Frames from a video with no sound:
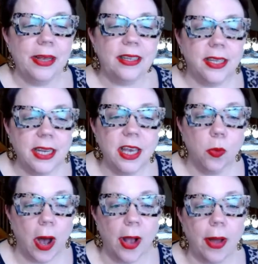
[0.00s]
I may stink at
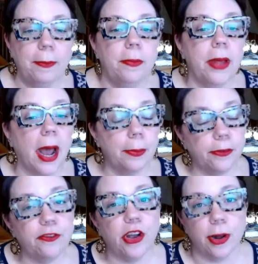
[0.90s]
wire wrapping, but I
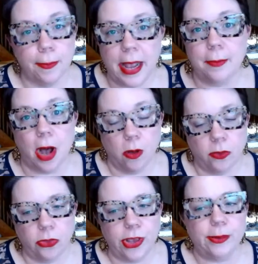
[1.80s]
prefer to make my
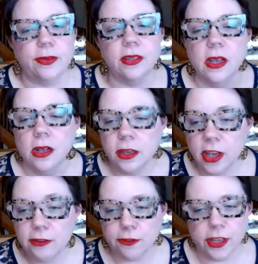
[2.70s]
own loops.
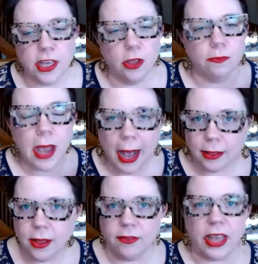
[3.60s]
Good for you. I
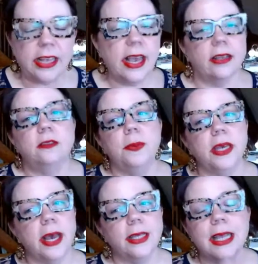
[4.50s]
love it. Yes,
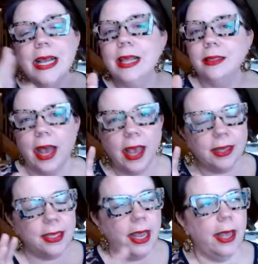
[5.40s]
because like I
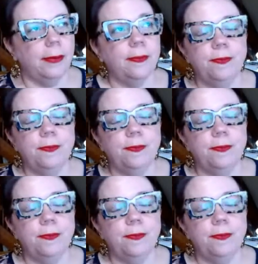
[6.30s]
said.